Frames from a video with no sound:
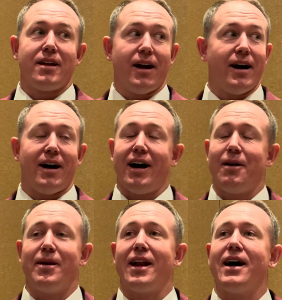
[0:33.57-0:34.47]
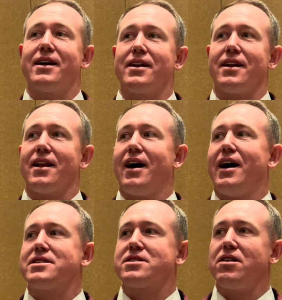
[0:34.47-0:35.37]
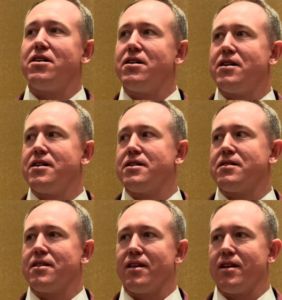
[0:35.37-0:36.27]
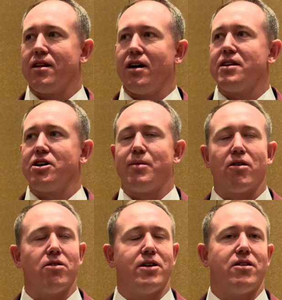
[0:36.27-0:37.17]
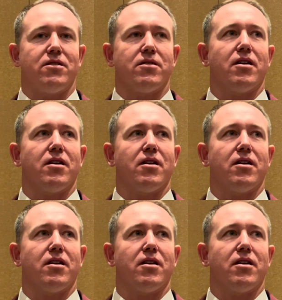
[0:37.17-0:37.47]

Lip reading: Yeah, I mean, I saw a little bit earlier,